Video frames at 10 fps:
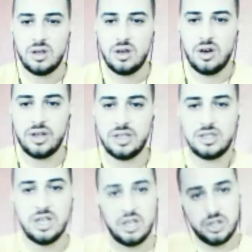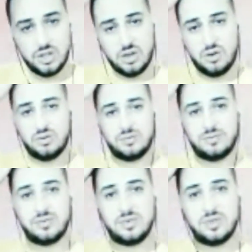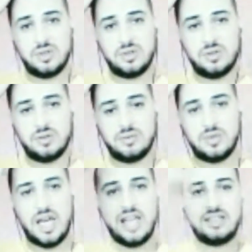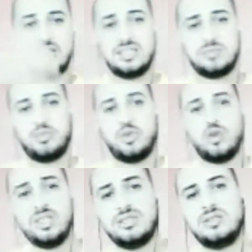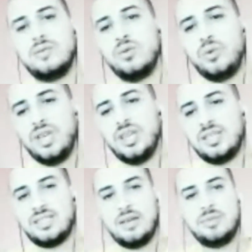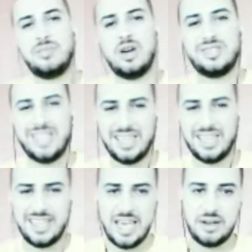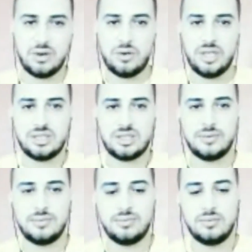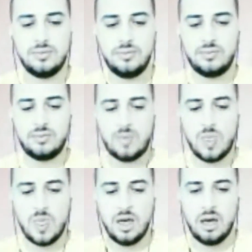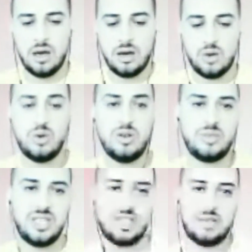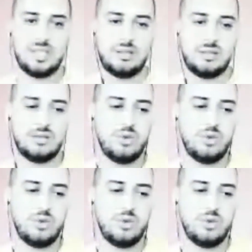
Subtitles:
All right. So at this point, we accept about 10 categories. We will be adjusting.